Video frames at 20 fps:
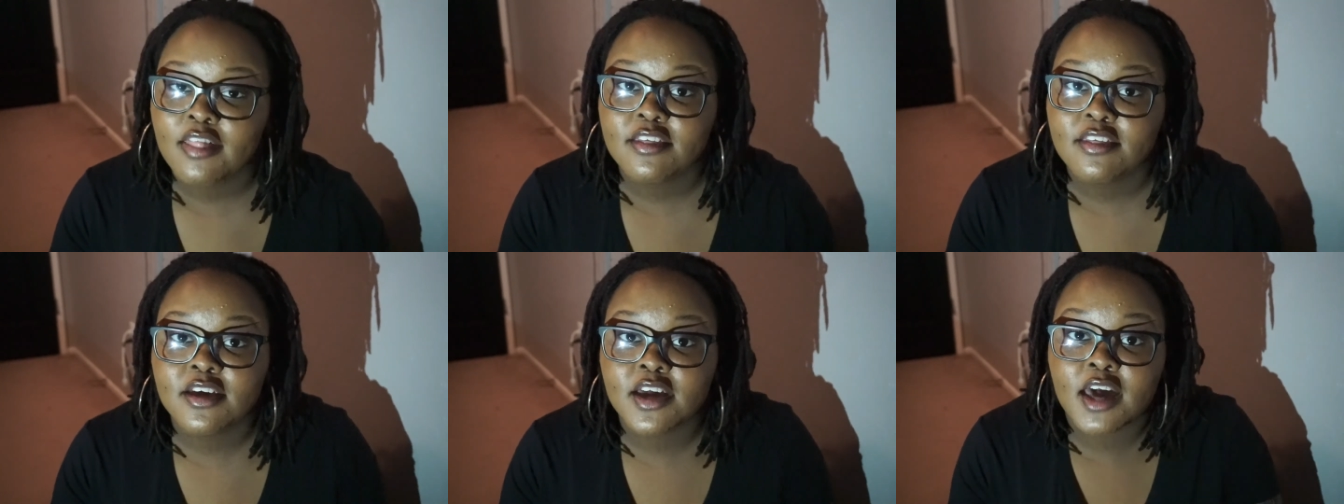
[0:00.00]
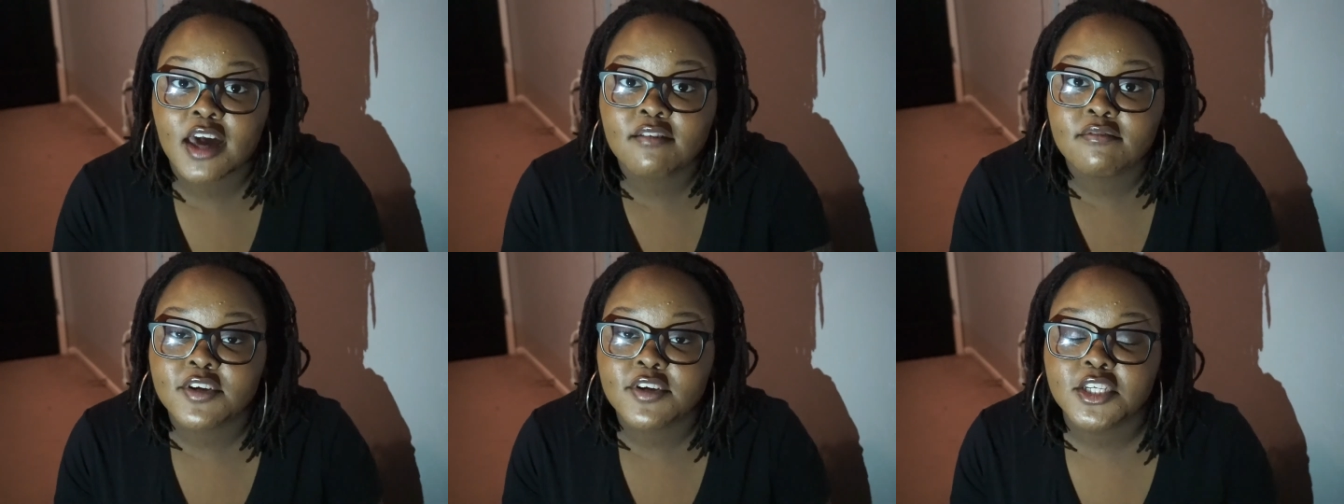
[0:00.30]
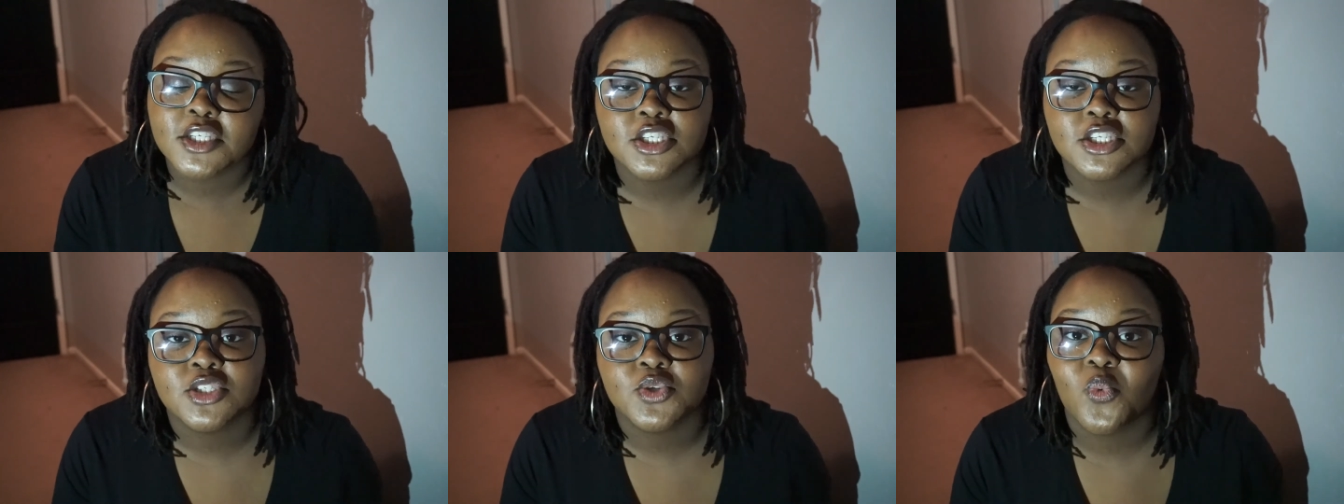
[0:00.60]
The
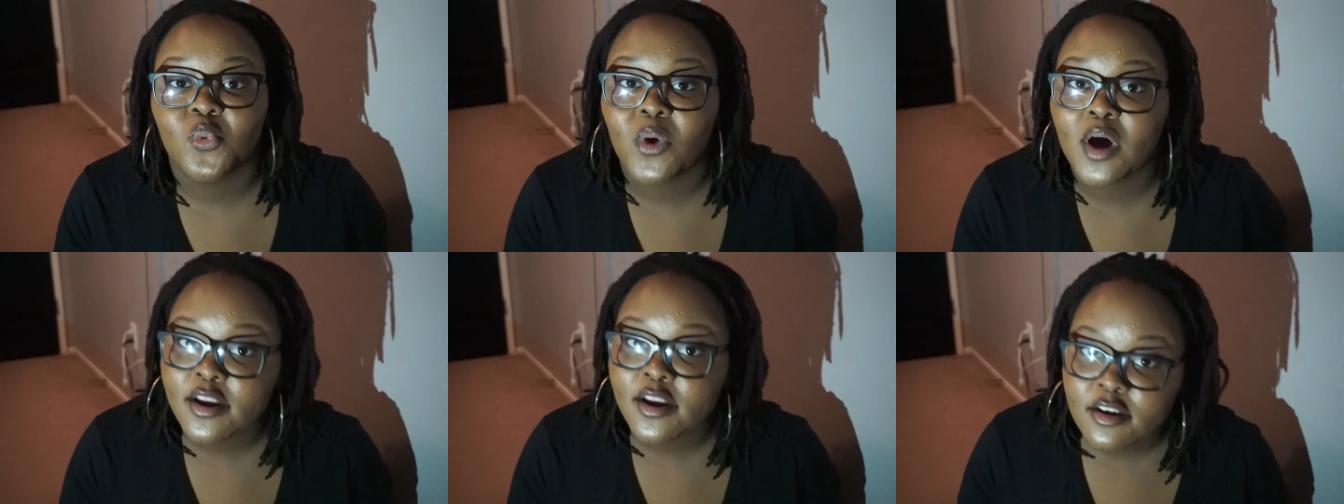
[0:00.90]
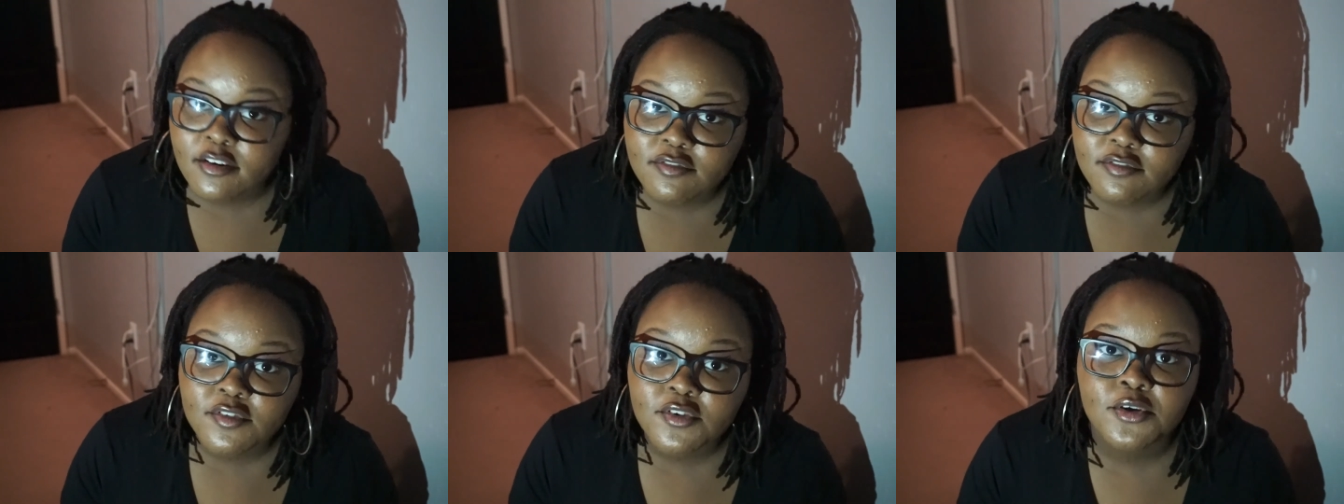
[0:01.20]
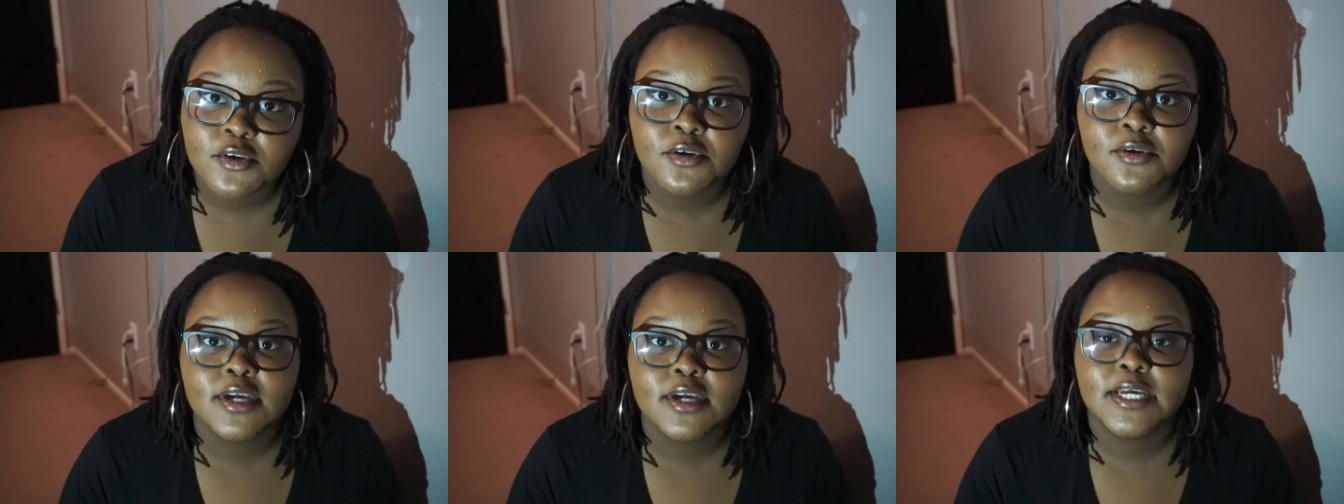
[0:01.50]
coverage is
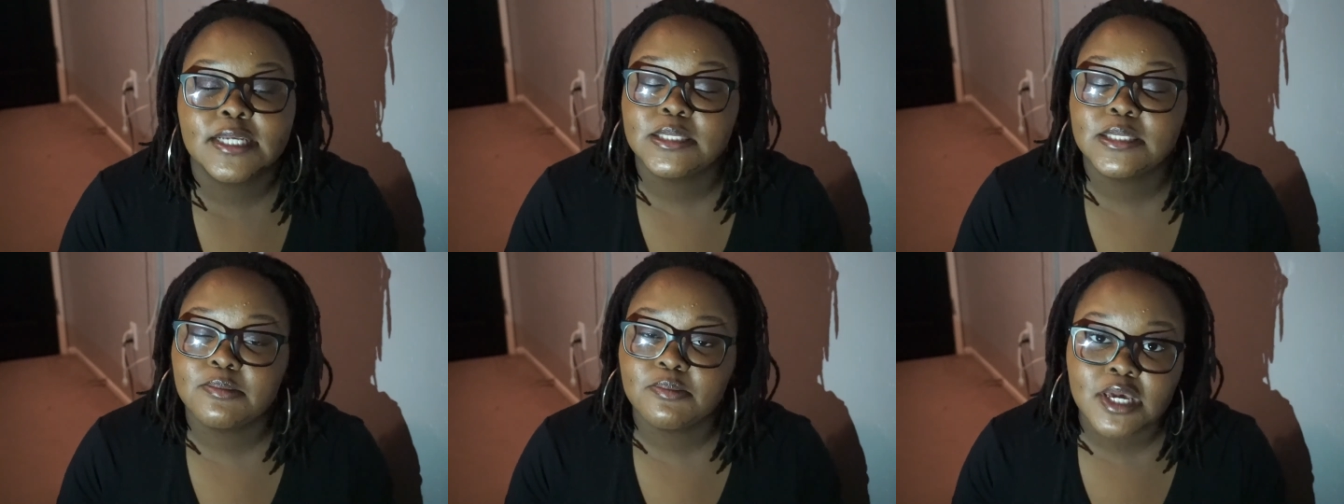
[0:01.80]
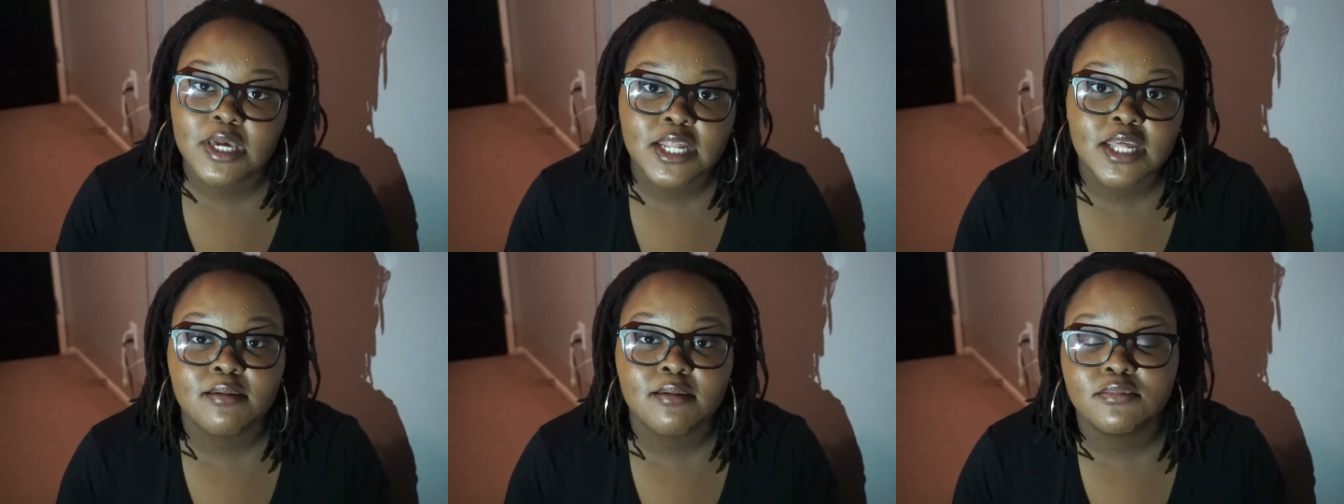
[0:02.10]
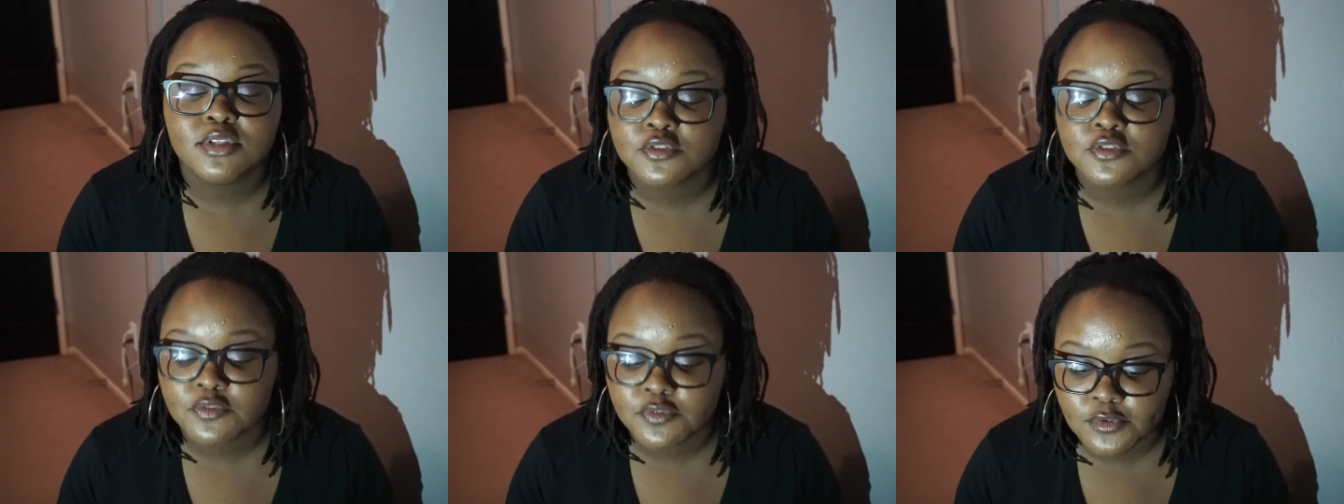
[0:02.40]
wonderful. It's
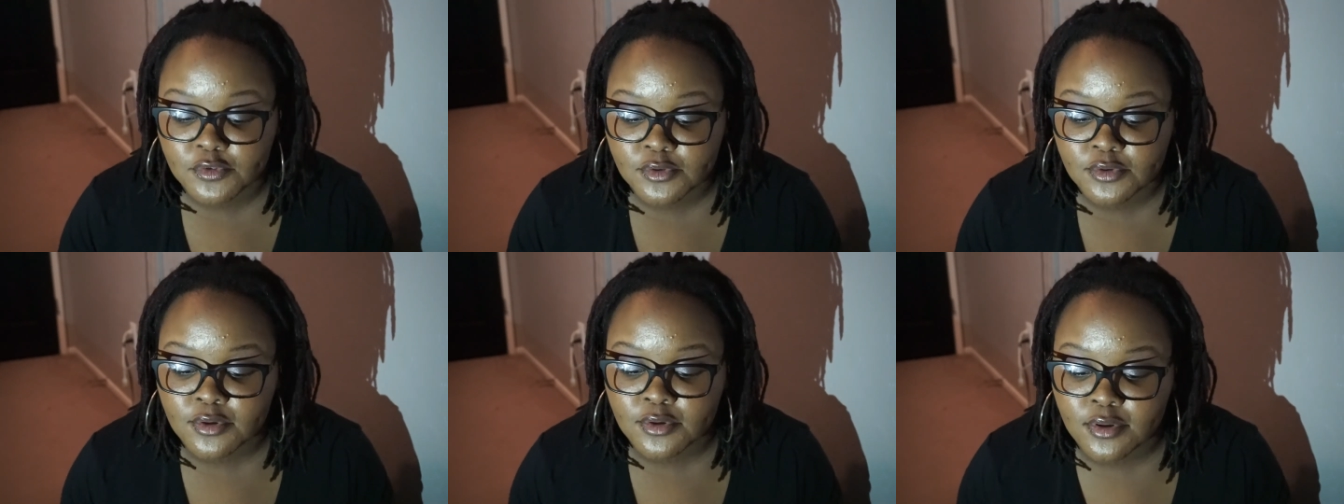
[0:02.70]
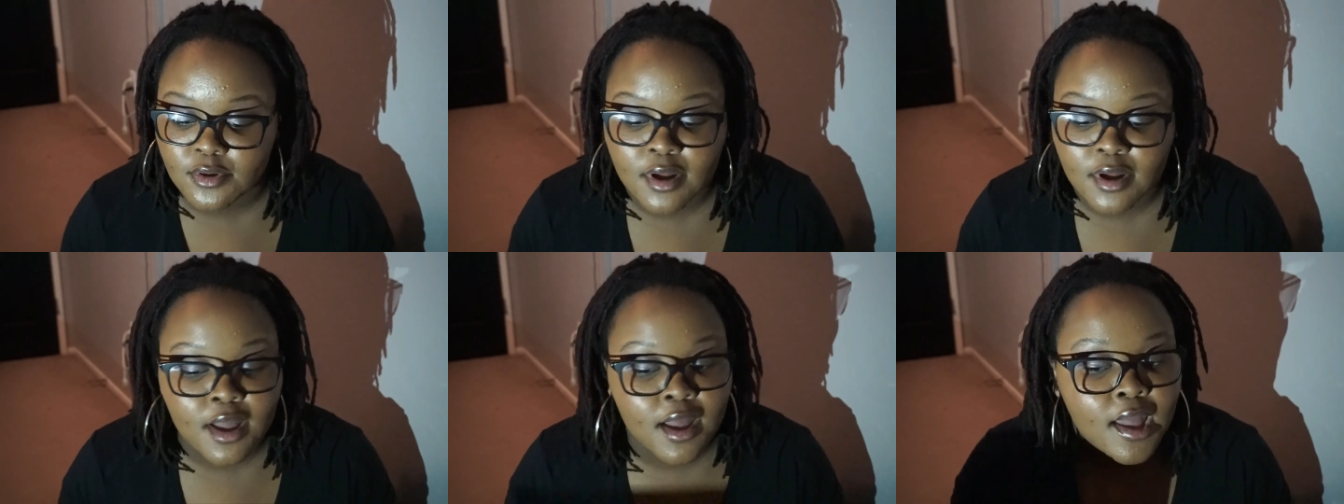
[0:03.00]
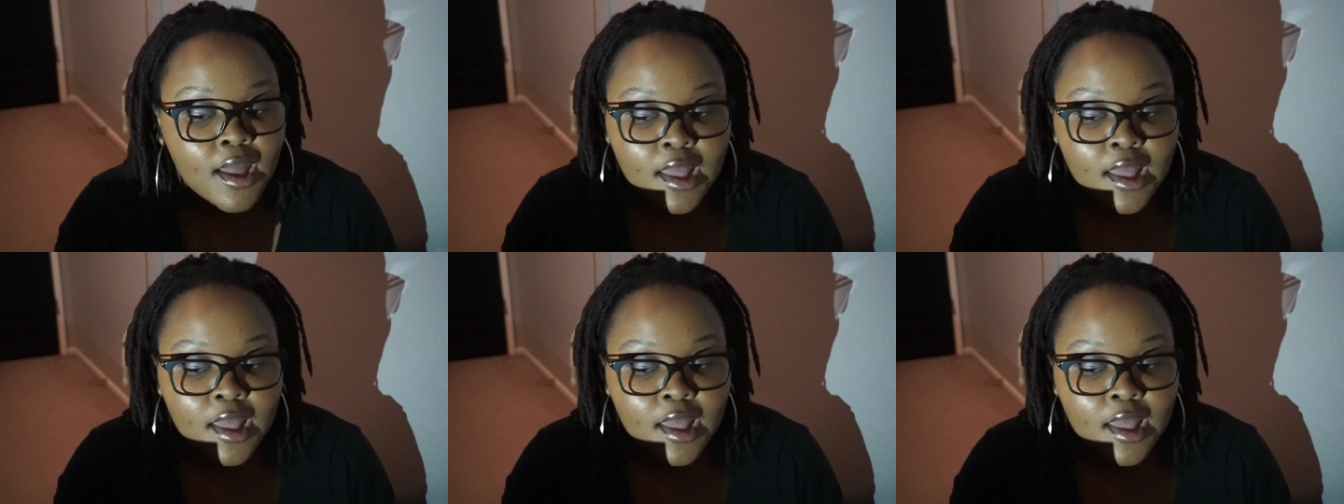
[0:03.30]
medium to full.